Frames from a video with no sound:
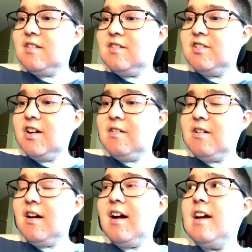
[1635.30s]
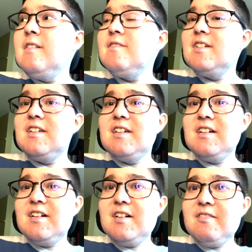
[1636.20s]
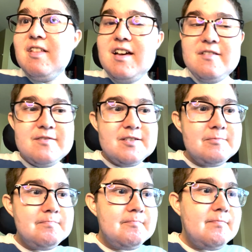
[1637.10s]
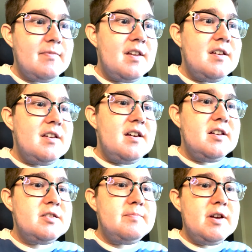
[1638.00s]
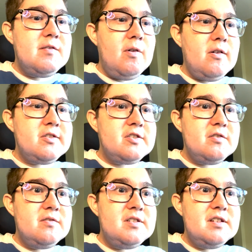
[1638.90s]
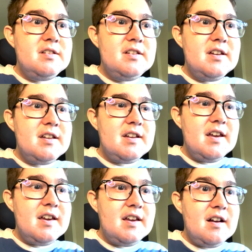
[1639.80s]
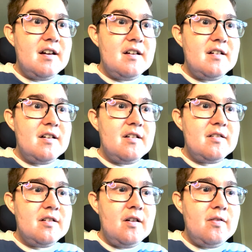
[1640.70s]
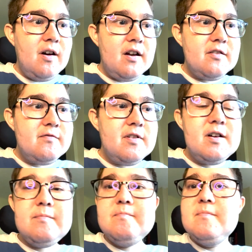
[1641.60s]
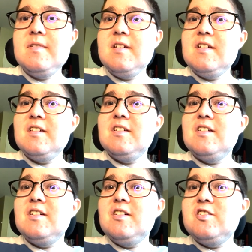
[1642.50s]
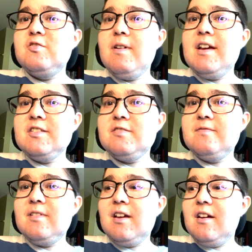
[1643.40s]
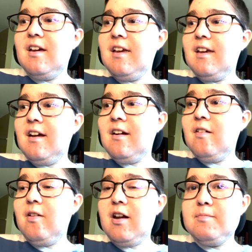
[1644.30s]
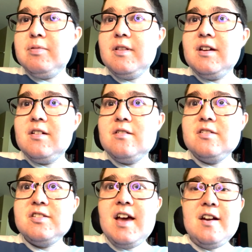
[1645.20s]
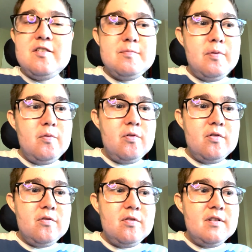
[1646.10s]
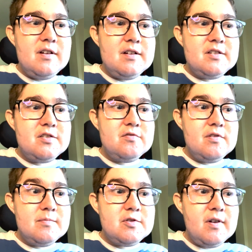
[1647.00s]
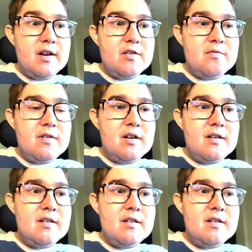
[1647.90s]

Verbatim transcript: Jared Ivey uh, left. Yes, but you also did get a uh, a, a lot of um, transfer, a lot of players out of the portal uh, to um, try to uh,